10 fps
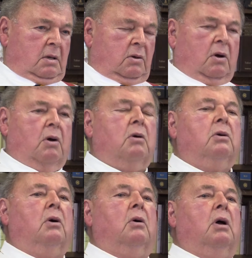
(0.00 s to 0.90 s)
right? No,
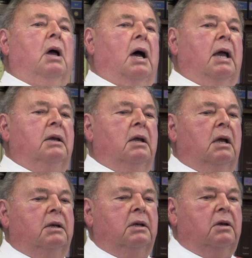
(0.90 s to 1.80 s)
no. I
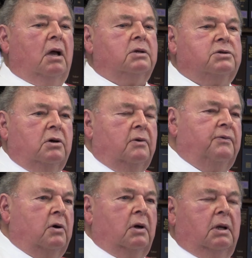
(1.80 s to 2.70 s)
did not
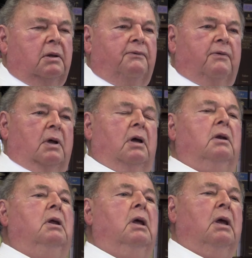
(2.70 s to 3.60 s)
serve during the
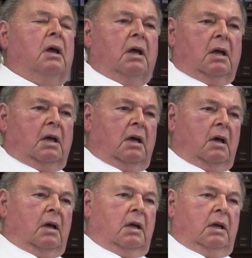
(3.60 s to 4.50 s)
flood
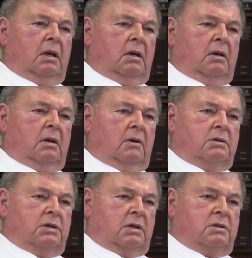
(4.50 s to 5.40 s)
uh, in uh,
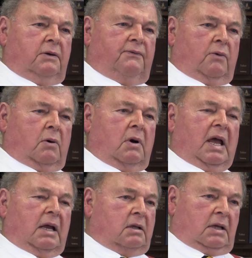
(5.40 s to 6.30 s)
64
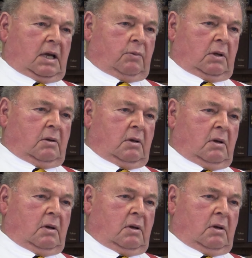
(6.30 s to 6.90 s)
at Klamath.